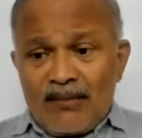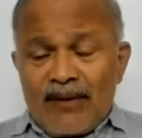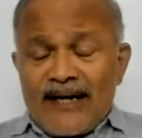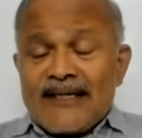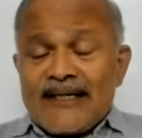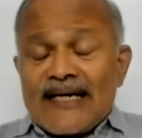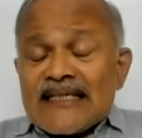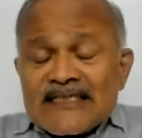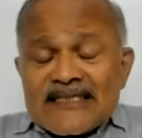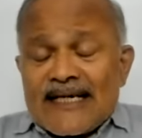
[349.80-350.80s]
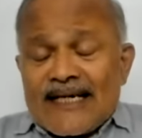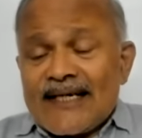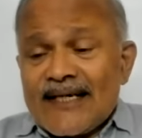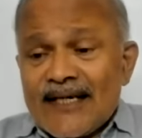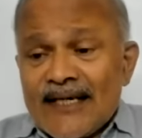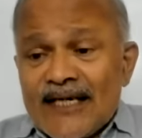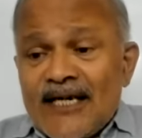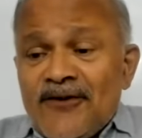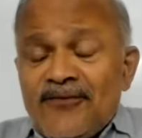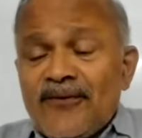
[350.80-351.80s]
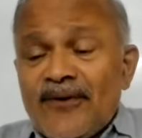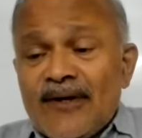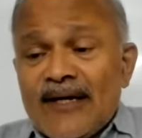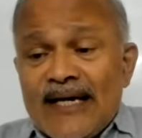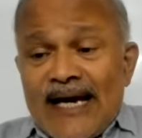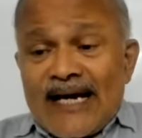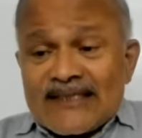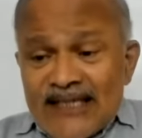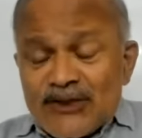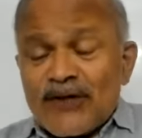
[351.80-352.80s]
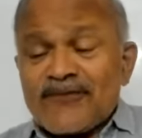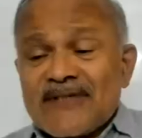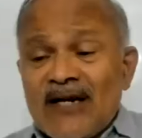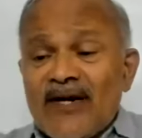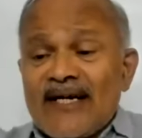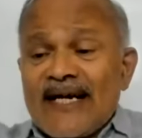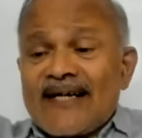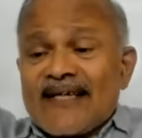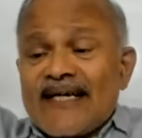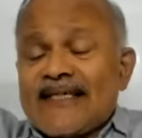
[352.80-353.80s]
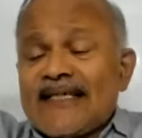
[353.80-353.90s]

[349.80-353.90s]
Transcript: But instead, if excess of silver nitrate